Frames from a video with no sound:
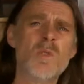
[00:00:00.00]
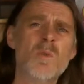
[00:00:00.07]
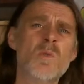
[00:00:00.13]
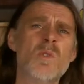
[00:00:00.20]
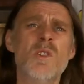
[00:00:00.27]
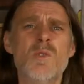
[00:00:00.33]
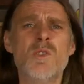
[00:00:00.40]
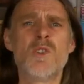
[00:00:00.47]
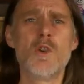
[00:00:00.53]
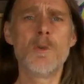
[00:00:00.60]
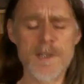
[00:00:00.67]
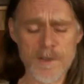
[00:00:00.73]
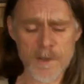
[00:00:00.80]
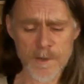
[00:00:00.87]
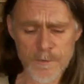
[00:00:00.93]
do all the
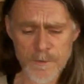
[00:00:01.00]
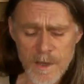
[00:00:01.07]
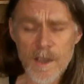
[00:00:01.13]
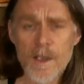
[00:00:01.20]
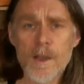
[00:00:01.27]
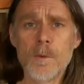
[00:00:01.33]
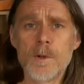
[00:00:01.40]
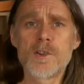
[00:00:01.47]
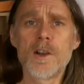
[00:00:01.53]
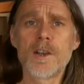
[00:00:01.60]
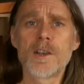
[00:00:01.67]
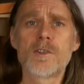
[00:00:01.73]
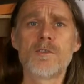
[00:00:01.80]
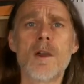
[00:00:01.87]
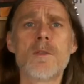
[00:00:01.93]
YouTubey stuff. We're trying
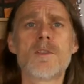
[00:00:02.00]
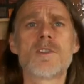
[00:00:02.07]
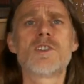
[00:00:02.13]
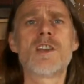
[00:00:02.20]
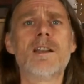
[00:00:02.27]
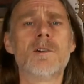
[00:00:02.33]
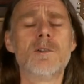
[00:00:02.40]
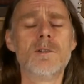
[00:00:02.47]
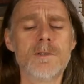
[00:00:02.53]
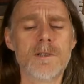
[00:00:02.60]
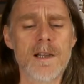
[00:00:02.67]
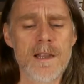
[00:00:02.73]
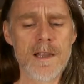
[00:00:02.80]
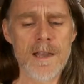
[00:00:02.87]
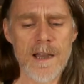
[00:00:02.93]
to grow the channel
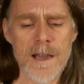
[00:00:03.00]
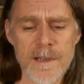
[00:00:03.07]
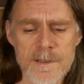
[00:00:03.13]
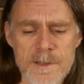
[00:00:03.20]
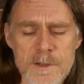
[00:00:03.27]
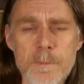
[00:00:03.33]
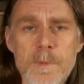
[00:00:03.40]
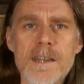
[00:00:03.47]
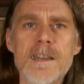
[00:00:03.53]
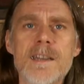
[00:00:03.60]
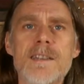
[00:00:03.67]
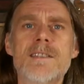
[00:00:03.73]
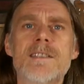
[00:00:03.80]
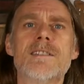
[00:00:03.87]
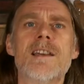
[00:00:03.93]
and somebody
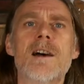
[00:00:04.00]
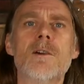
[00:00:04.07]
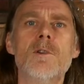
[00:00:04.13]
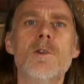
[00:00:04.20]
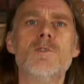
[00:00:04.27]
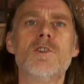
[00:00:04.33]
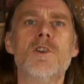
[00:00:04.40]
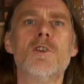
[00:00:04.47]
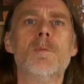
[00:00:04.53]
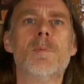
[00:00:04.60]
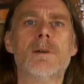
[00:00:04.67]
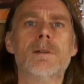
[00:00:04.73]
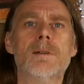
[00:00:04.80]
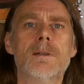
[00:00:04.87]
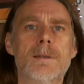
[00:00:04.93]
needs to tell YouTube.
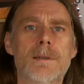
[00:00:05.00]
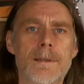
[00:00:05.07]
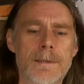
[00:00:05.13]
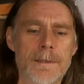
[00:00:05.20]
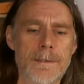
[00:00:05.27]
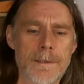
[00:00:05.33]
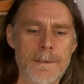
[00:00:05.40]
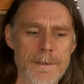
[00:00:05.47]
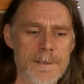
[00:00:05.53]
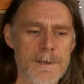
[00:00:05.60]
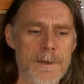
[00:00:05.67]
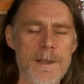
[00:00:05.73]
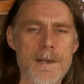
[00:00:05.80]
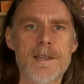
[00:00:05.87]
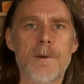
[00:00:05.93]

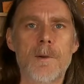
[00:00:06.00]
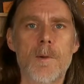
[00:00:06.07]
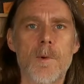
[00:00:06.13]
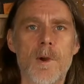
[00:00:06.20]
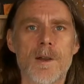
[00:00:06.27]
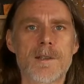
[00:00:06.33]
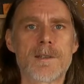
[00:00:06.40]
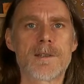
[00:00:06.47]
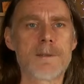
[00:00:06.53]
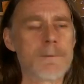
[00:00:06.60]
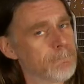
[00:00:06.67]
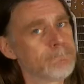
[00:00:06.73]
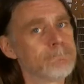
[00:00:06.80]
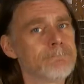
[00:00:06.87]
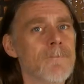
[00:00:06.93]
So that's how it works.
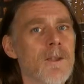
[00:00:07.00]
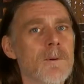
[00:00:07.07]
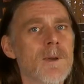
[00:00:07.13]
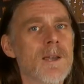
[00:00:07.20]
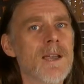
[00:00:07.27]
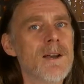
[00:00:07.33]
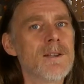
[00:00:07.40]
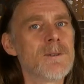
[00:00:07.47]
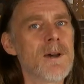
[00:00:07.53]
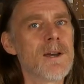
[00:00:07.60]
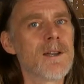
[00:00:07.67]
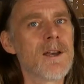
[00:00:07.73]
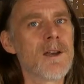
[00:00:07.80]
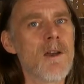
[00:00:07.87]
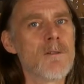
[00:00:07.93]
We can't do it
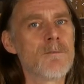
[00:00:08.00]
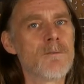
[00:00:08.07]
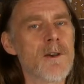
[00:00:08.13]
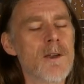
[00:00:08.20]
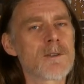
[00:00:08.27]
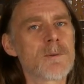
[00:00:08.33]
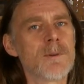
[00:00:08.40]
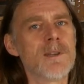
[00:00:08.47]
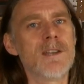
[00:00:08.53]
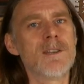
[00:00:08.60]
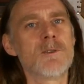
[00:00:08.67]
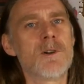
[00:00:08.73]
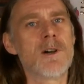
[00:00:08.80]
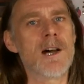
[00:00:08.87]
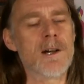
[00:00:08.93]
on our own, folks. We need
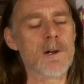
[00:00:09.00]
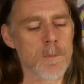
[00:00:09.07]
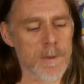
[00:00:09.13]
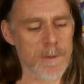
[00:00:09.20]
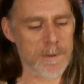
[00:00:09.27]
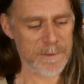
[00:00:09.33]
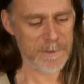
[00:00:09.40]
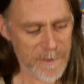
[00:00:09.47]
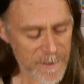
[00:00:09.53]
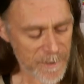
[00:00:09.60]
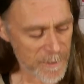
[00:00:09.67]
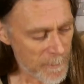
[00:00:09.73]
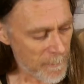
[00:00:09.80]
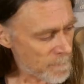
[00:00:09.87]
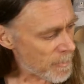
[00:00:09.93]
your help.
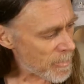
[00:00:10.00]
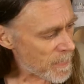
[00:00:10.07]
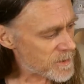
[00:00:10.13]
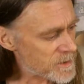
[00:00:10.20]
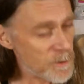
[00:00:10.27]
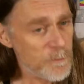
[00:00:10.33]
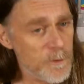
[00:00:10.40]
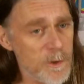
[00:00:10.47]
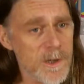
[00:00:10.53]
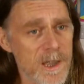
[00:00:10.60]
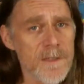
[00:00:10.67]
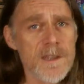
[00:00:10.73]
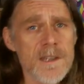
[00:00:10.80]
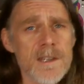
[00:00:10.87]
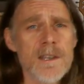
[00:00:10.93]
So if you
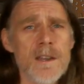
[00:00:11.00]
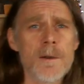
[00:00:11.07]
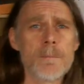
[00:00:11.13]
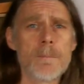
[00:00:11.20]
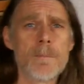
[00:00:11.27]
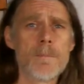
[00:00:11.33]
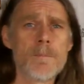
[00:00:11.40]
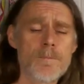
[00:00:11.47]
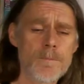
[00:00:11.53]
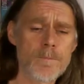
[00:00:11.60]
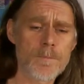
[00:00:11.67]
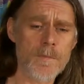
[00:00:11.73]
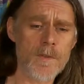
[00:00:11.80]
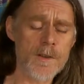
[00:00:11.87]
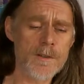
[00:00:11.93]
get the
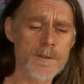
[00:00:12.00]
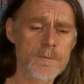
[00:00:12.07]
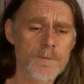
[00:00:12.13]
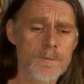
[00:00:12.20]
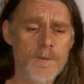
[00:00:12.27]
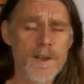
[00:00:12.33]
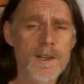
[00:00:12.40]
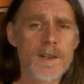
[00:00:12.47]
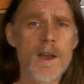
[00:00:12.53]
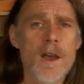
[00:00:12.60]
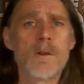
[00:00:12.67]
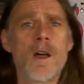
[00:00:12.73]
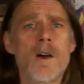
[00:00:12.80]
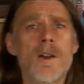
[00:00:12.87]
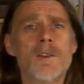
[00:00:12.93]

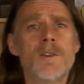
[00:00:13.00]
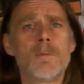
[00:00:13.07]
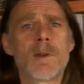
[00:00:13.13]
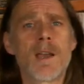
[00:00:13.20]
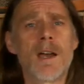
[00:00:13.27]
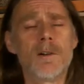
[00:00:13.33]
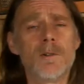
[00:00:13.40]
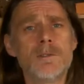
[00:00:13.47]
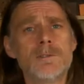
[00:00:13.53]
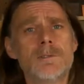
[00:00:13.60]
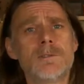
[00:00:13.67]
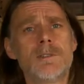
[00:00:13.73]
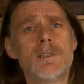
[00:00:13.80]
video lined up, Carol,